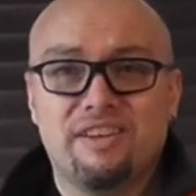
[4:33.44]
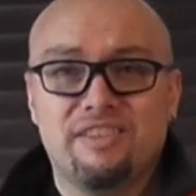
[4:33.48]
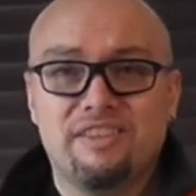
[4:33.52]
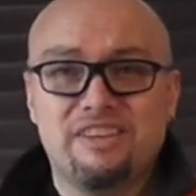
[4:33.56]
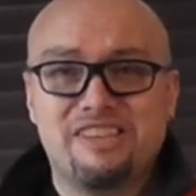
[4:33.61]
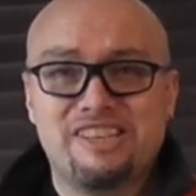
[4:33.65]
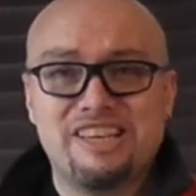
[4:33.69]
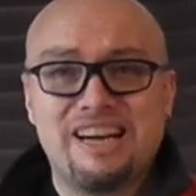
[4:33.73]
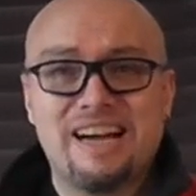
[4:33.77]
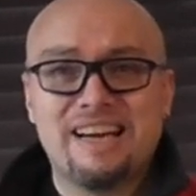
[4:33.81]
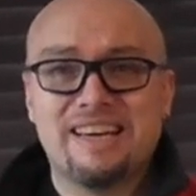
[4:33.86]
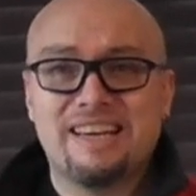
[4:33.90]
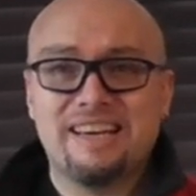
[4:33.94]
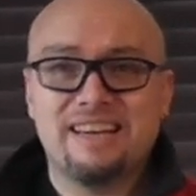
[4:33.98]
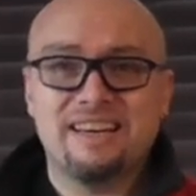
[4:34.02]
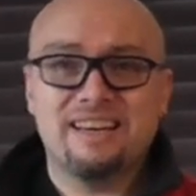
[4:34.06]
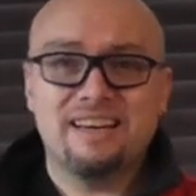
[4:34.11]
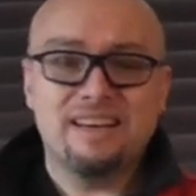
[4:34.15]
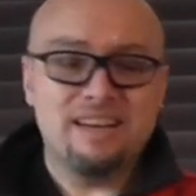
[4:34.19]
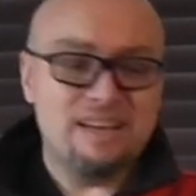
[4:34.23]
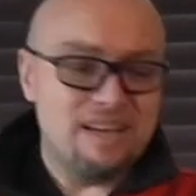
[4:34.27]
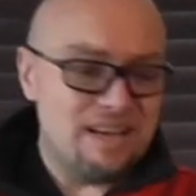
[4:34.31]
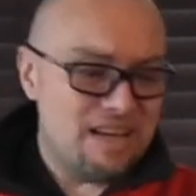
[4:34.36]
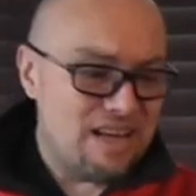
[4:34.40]
on the jacket,
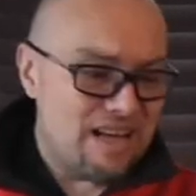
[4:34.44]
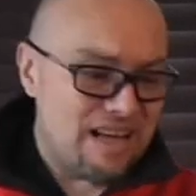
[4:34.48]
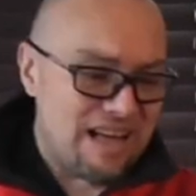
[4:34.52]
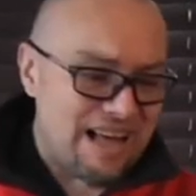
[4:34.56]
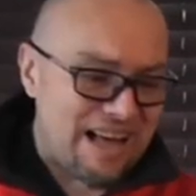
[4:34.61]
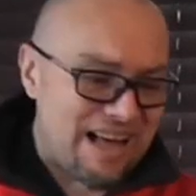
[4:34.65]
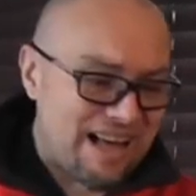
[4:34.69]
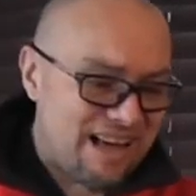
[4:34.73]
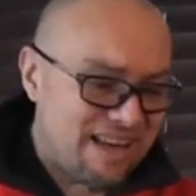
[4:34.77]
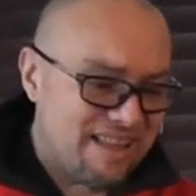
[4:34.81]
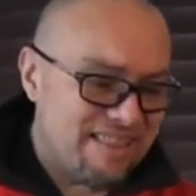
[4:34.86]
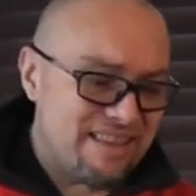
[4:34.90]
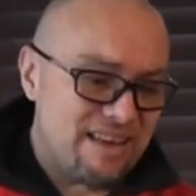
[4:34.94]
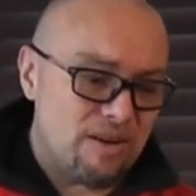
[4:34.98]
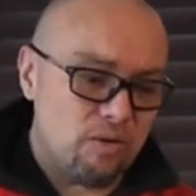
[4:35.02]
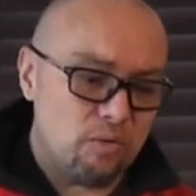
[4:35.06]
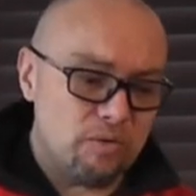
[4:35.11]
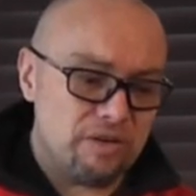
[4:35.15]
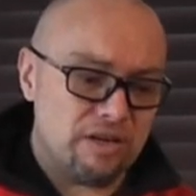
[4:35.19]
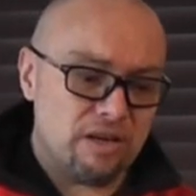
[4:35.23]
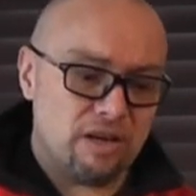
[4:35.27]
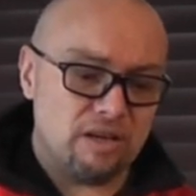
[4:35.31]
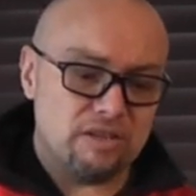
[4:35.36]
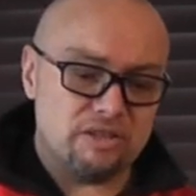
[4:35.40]
and then all
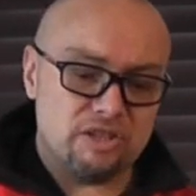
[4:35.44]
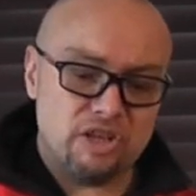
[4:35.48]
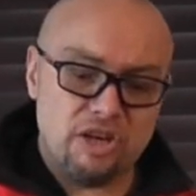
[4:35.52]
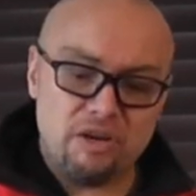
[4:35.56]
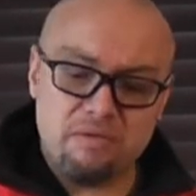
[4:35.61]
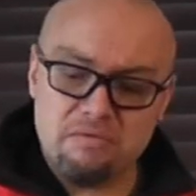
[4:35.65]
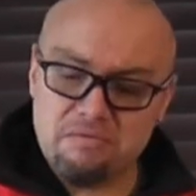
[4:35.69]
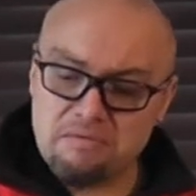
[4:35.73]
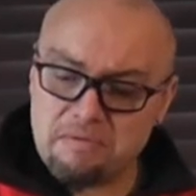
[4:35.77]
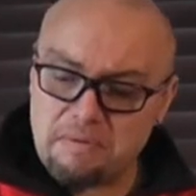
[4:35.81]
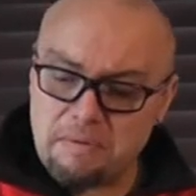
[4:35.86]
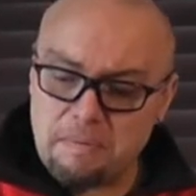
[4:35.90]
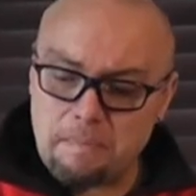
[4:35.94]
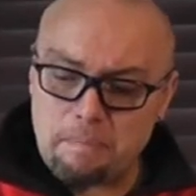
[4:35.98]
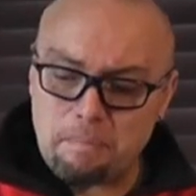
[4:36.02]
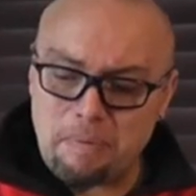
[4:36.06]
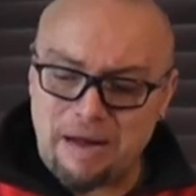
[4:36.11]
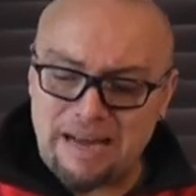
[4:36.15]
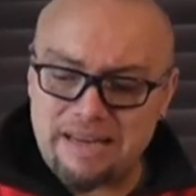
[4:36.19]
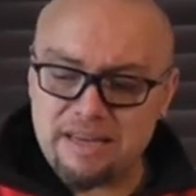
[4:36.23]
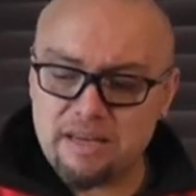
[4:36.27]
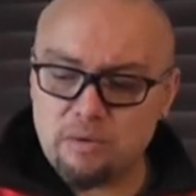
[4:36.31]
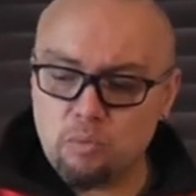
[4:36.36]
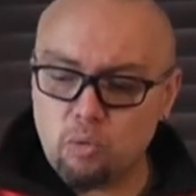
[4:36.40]
you got to do,
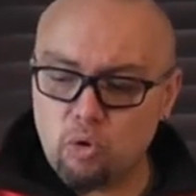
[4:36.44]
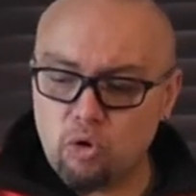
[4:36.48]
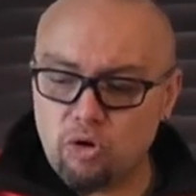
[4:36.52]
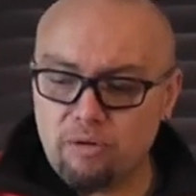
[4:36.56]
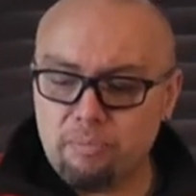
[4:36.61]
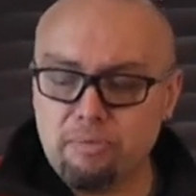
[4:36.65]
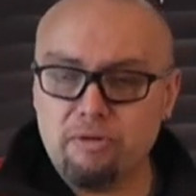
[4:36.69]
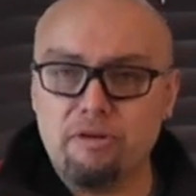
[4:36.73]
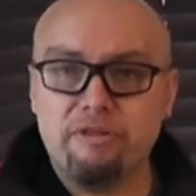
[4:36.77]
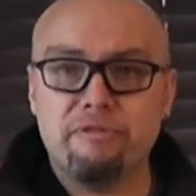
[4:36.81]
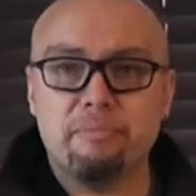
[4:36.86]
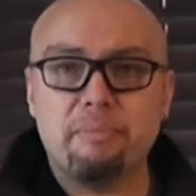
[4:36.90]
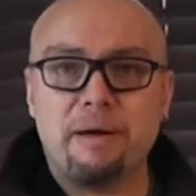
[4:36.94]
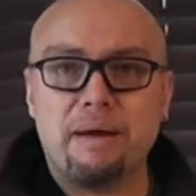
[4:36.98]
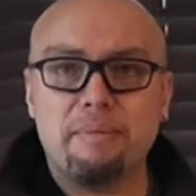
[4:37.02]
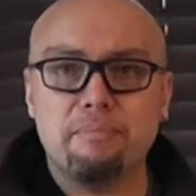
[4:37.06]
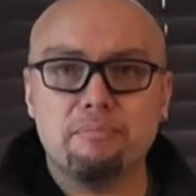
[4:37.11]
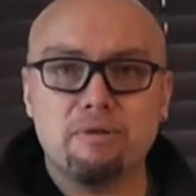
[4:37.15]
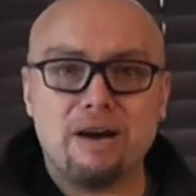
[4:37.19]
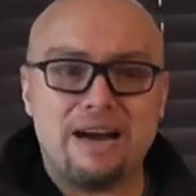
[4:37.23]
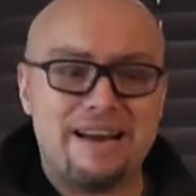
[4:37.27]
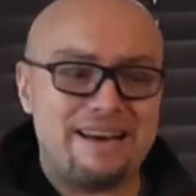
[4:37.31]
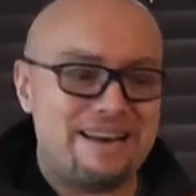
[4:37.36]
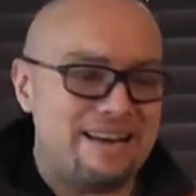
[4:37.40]
bang your waterproof
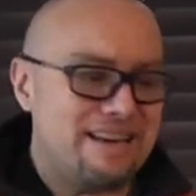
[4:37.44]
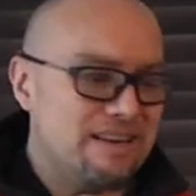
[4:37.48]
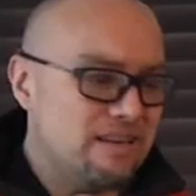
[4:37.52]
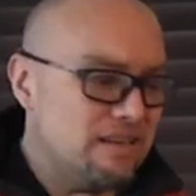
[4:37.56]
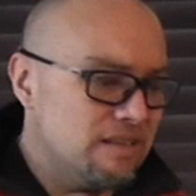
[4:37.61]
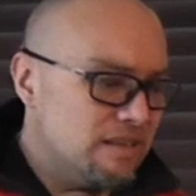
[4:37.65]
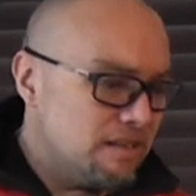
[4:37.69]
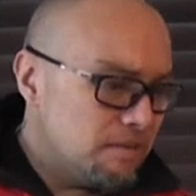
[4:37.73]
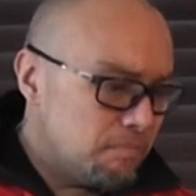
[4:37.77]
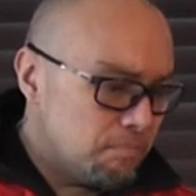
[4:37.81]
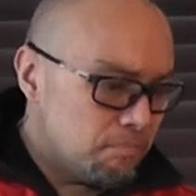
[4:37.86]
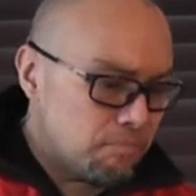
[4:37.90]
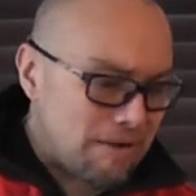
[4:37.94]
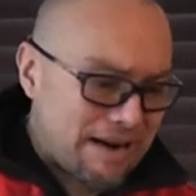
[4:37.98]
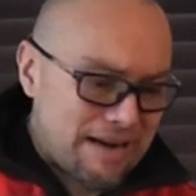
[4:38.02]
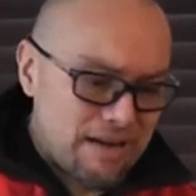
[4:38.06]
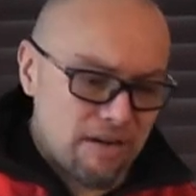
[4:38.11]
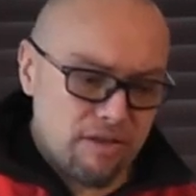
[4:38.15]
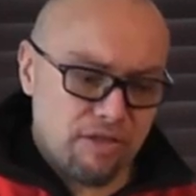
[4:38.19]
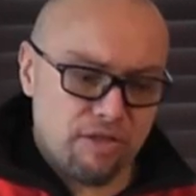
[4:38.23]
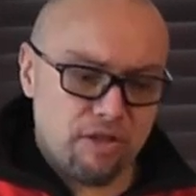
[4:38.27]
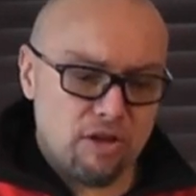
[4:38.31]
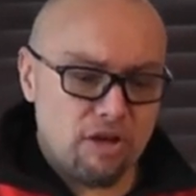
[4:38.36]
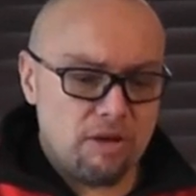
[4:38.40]
membrane in, bang
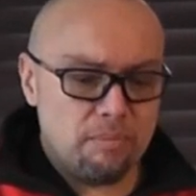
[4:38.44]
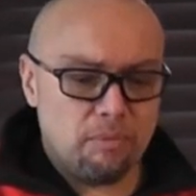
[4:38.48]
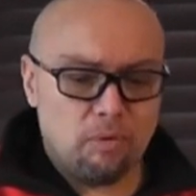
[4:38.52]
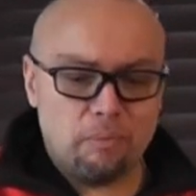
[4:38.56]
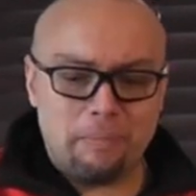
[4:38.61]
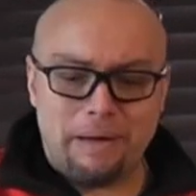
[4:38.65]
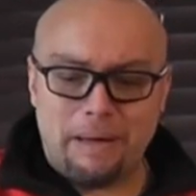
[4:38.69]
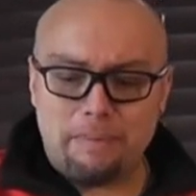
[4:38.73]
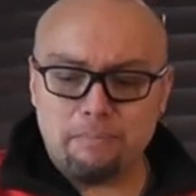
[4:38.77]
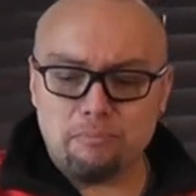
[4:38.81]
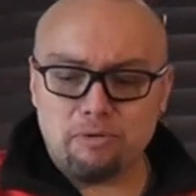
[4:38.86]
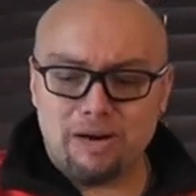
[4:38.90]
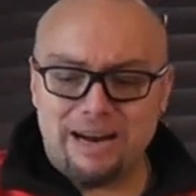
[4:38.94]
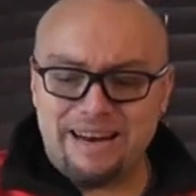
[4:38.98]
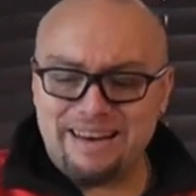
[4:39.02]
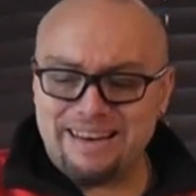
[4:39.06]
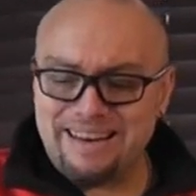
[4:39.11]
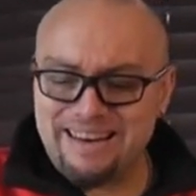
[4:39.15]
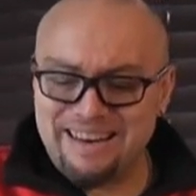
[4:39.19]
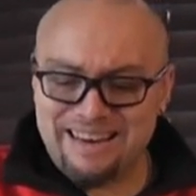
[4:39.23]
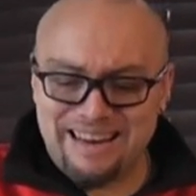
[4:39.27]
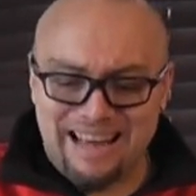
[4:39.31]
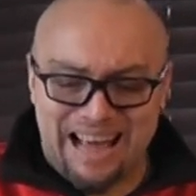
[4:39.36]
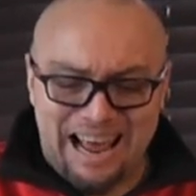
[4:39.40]
the thermal membrane
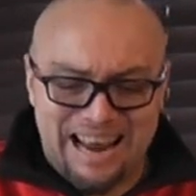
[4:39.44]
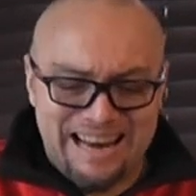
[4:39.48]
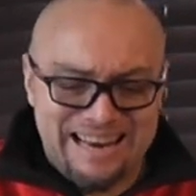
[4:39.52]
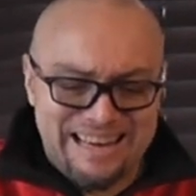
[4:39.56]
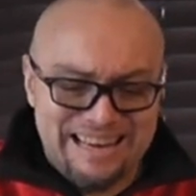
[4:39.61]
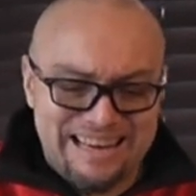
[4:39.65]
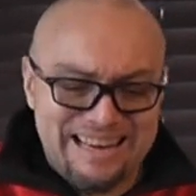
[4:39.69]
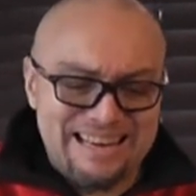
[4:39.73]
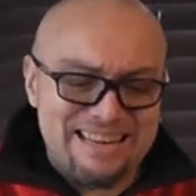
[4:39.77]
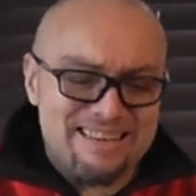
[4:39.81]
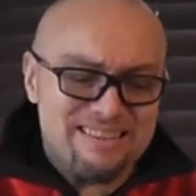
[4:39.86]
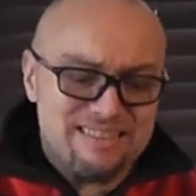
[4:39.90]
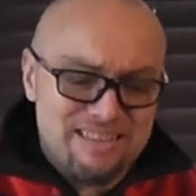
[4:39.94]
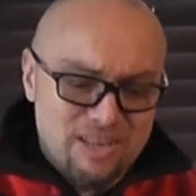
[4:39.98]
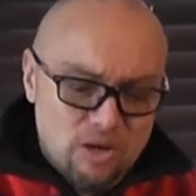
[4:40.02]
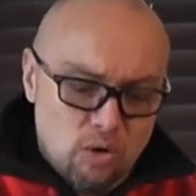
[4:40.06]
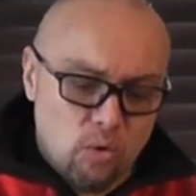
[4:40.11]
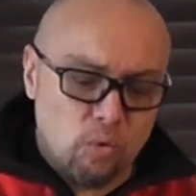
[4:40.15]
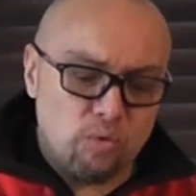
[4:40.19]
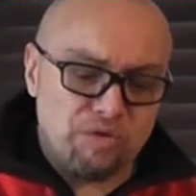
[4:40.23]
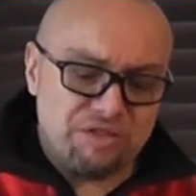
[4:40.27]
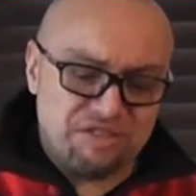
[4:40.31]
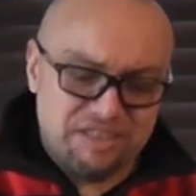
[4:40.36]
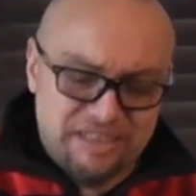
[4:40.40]
in, and it is the
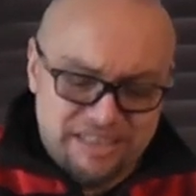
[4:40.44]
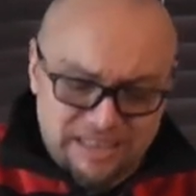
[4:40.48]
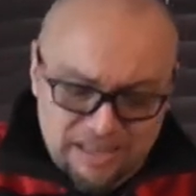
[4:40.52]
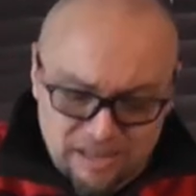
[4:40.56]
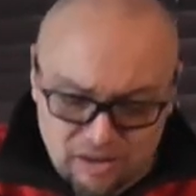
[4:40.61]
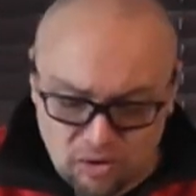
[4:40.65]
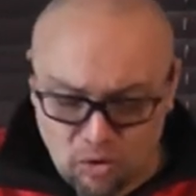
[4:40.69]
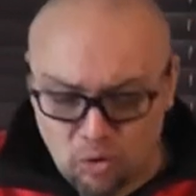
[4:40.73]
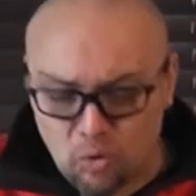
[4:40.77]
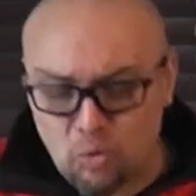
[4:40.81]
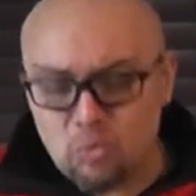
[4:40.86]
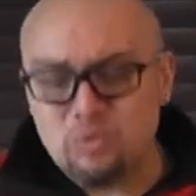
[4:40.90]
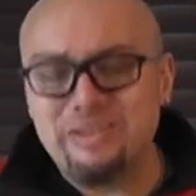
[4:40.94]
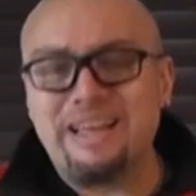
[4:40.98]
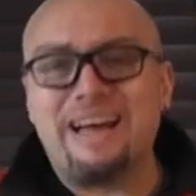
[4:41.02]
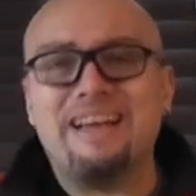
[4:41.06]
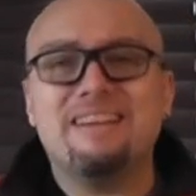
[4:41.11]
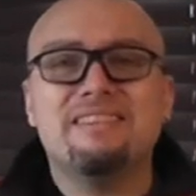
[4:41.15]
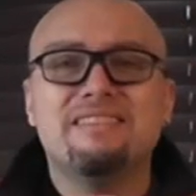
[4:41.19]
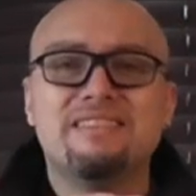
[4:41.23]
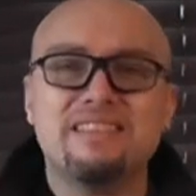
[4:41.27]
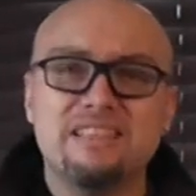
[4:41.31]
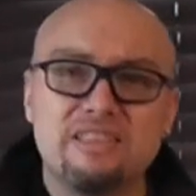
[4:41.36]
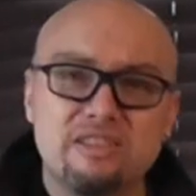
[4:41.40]
all singing, all
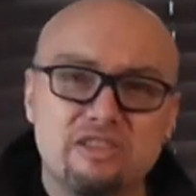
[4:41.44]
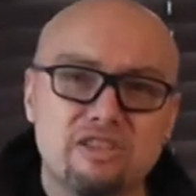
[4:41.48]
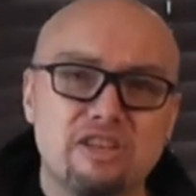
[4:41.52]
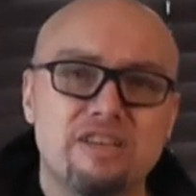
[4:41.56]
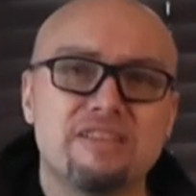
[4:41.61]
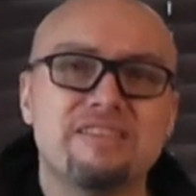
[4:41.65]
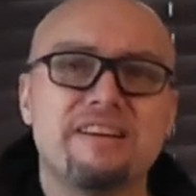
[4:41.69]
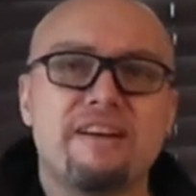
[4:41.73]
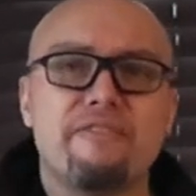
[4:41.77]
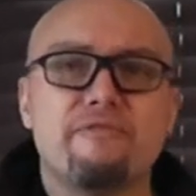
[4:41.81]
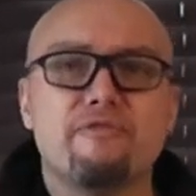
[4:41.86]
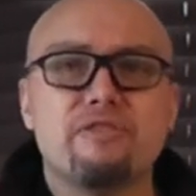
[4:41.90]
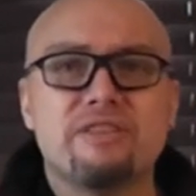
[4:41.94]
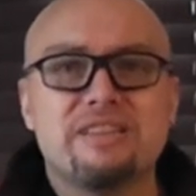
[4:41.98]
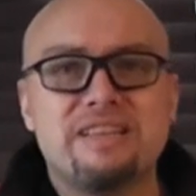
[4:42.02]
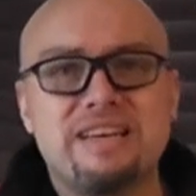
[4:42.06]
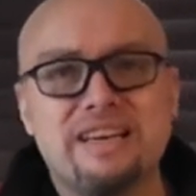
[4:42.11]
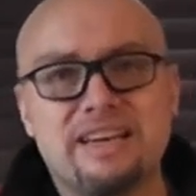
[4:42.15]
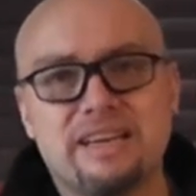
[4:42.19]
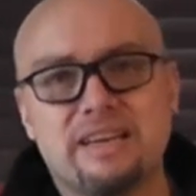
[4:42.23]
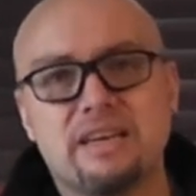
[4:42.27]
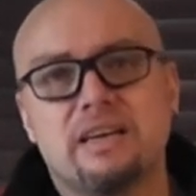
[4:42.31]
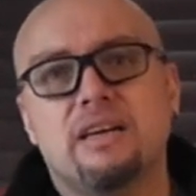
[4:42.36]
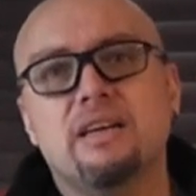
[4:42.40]
dancing, does
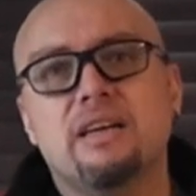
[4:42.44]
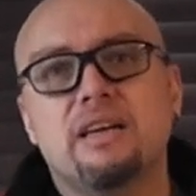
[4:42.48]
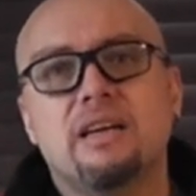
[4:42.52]
everything,